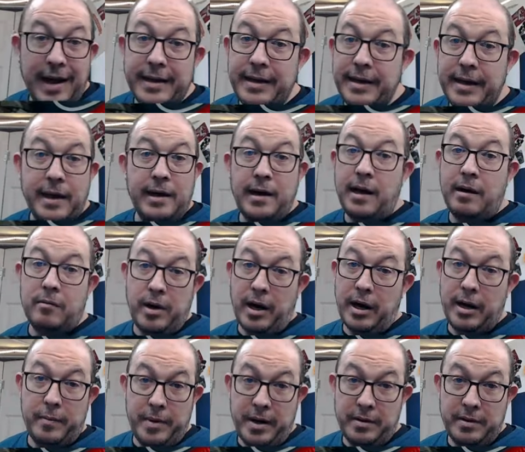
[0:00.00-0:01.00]
cannot
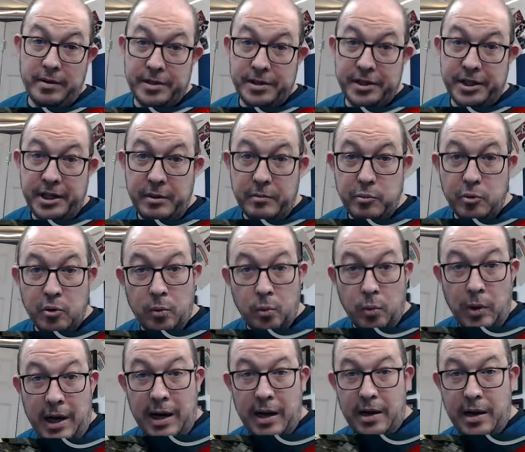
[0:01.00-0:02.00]
recommend this keyboard.
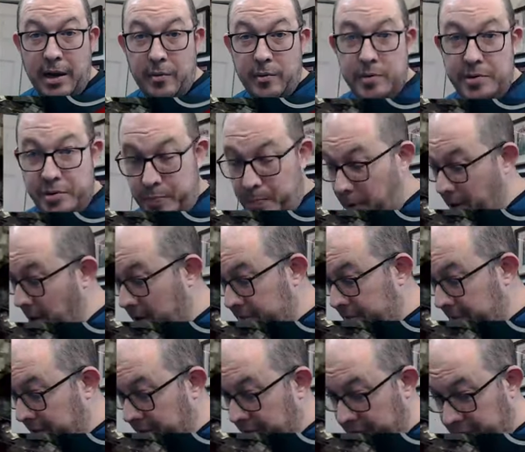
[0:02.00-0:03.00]
While I was
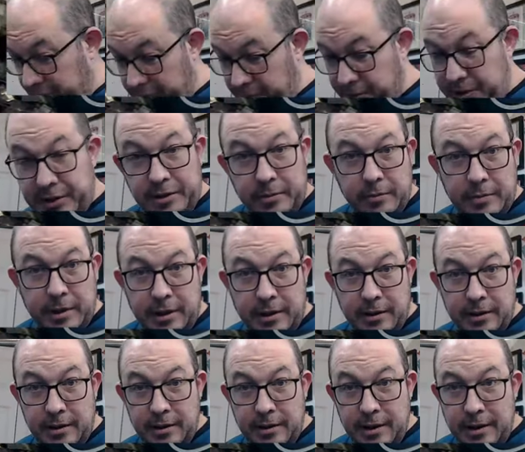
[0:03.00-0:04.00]
pausing to do some
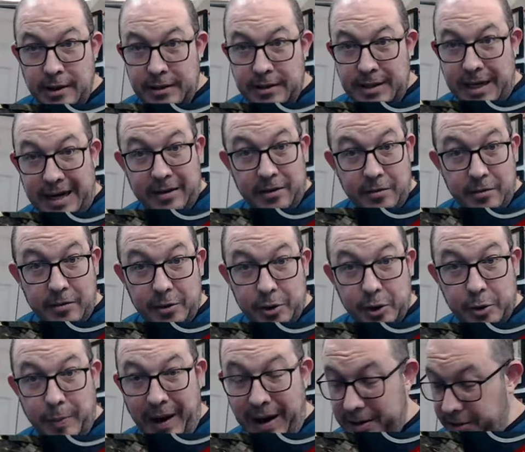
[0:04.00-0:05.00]
technical
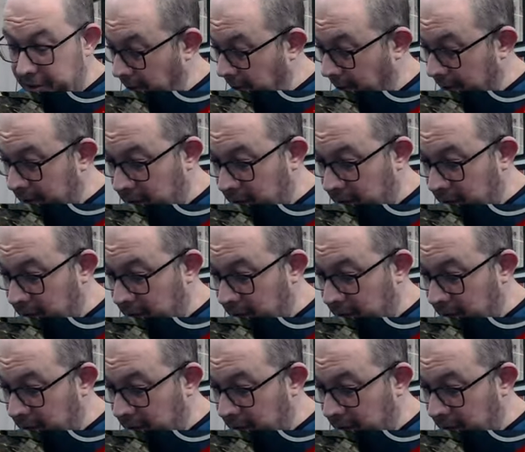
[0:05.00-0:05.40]
specs on it, I